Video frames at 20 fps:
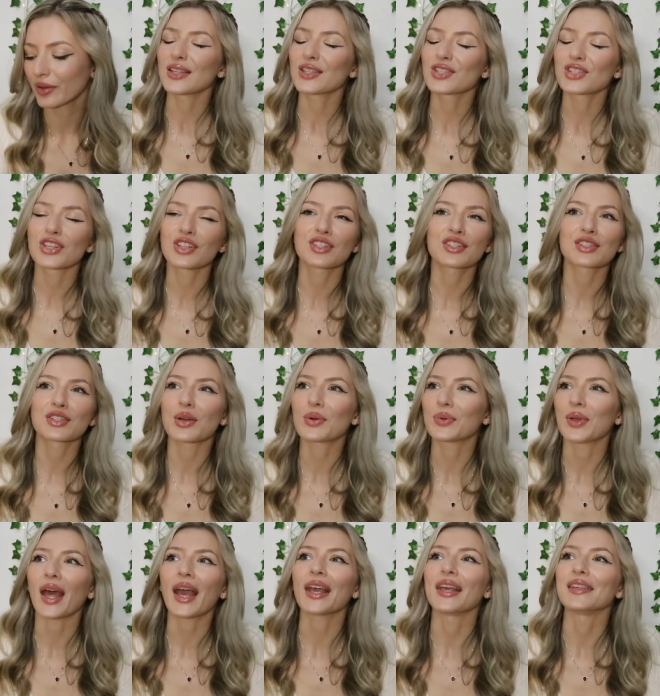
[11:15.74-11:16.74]
It's just so
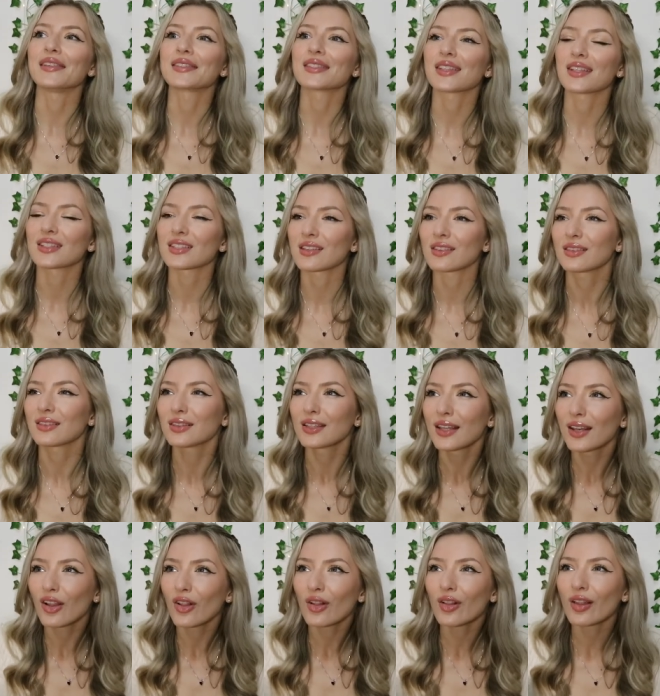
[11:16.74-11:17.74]
nice. It's a
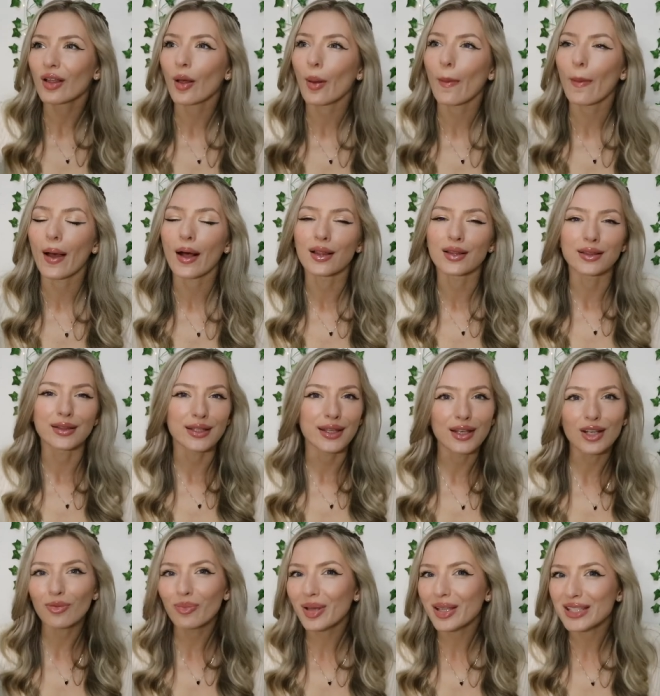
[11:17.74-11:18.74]
little, a
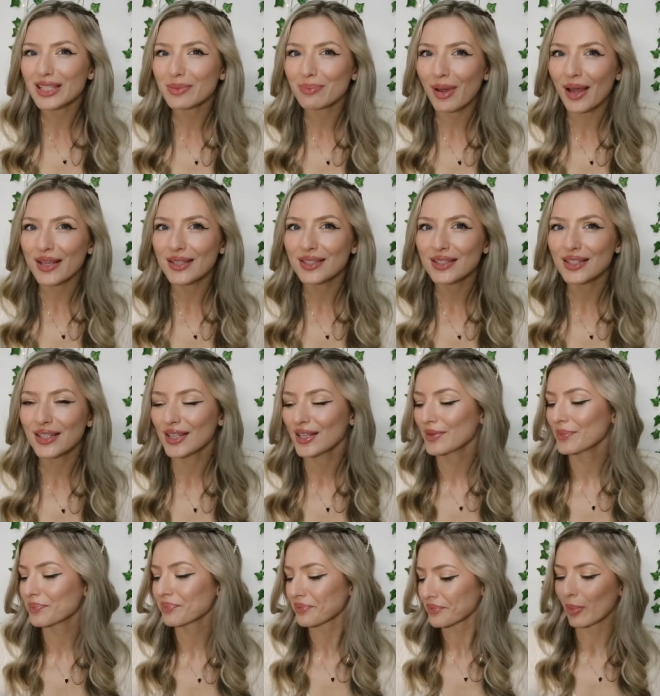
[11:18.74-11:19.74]
little bit
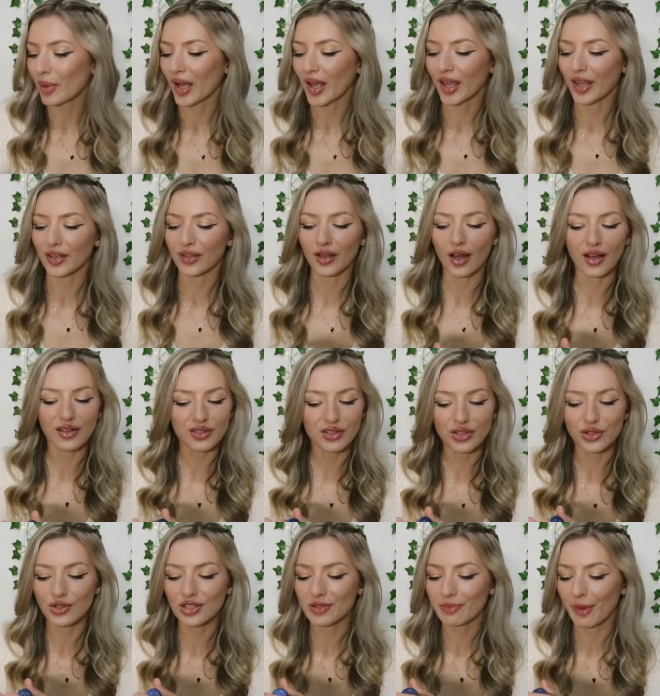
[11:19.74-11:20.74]
spicy, but not
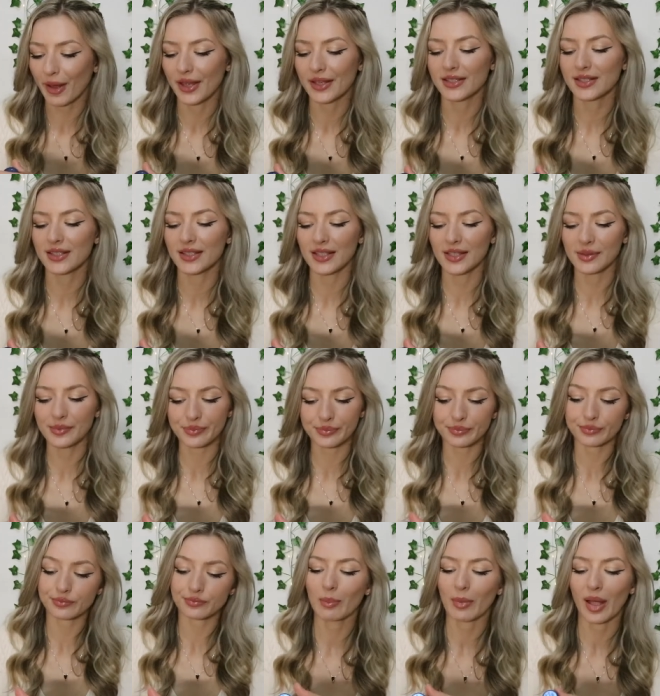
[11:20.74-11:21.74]
too spicy.
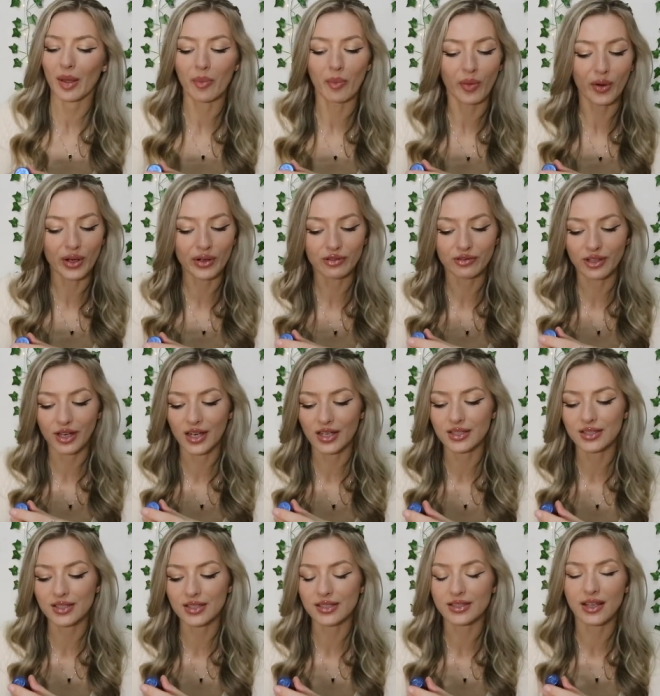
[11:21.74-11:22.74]
My
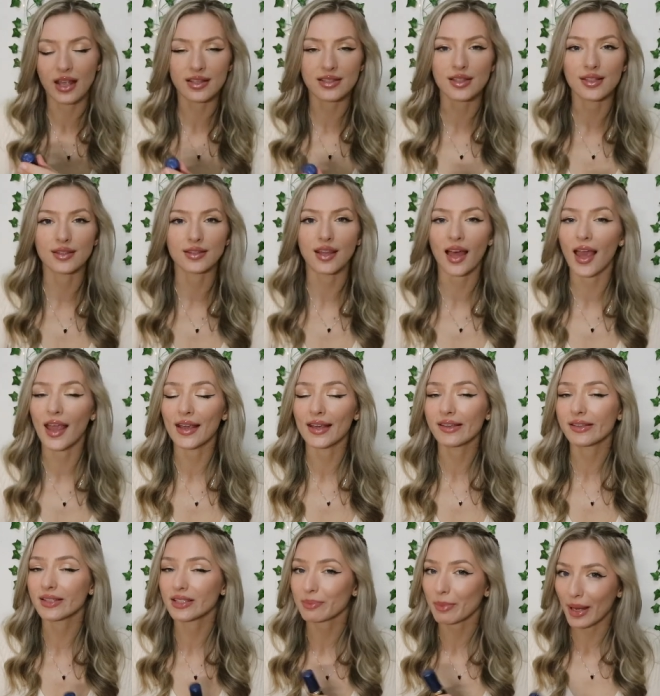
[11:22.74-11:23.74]
boyfriend doesn't
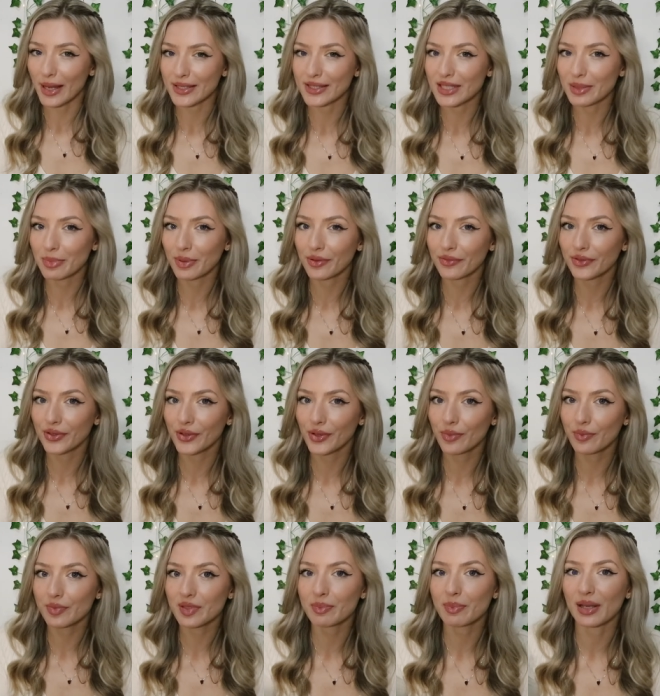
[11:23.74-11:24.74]
like spicy
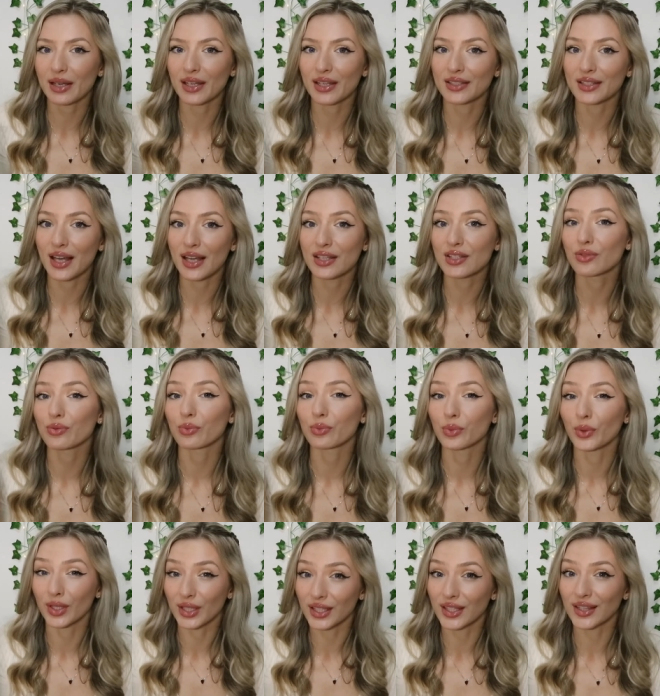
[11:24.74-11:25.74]
perfumes, but he does
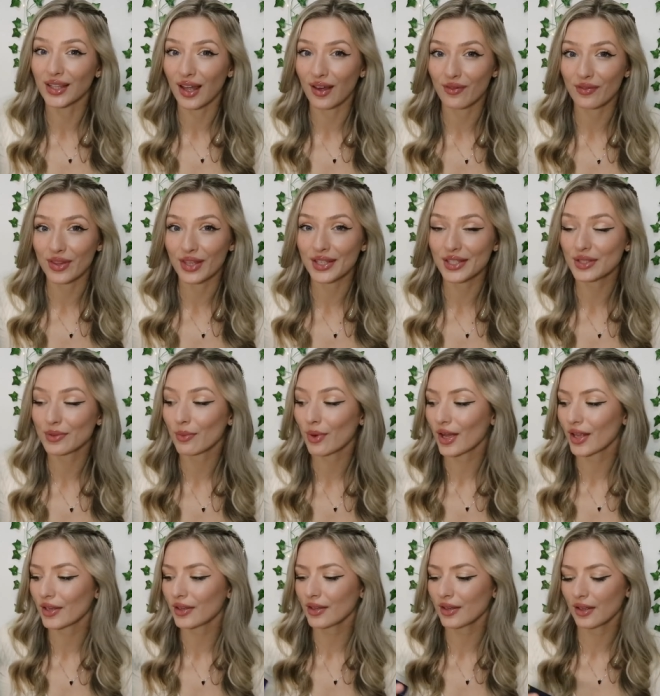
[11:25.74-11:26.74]
really love this
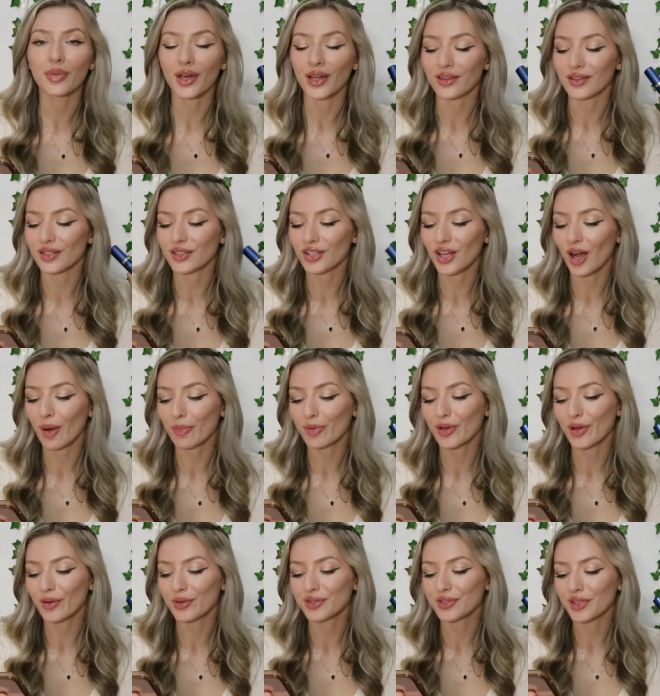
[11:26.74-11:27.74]
one. But the top
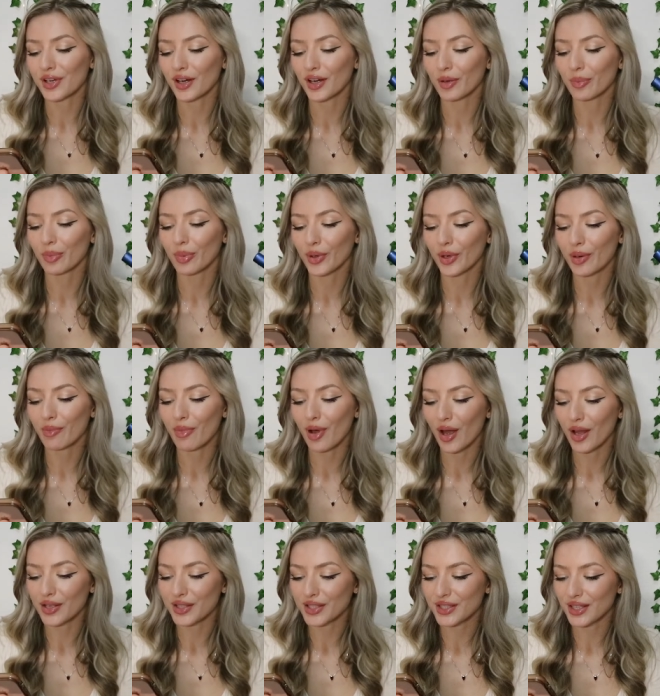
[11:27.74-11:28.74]
notes are
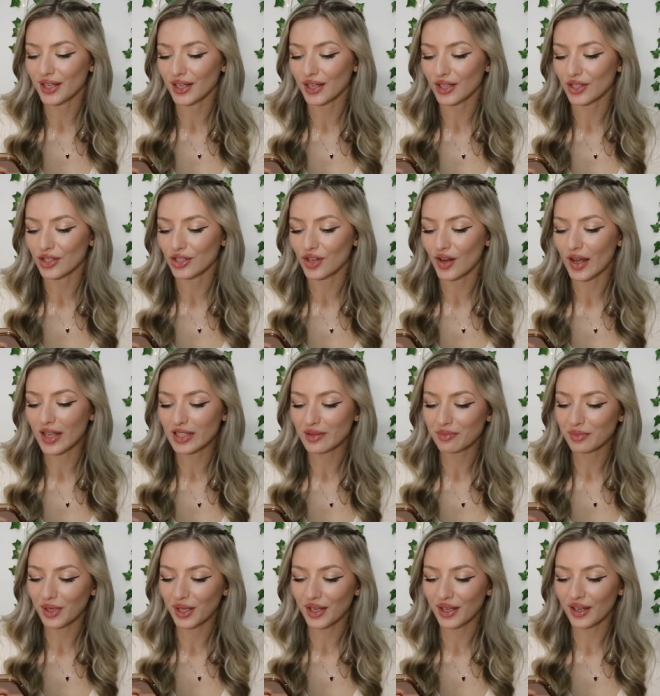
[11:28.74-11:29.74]
bergamot and
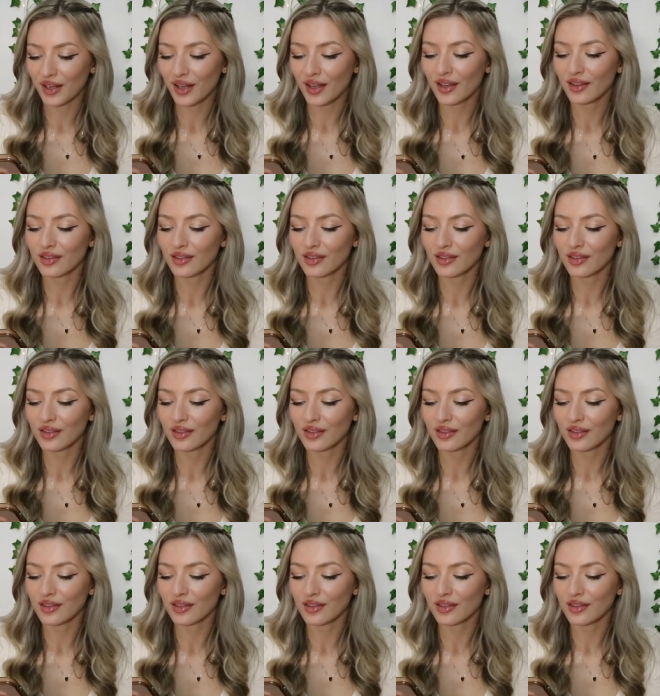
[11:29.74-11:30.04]
jasmine,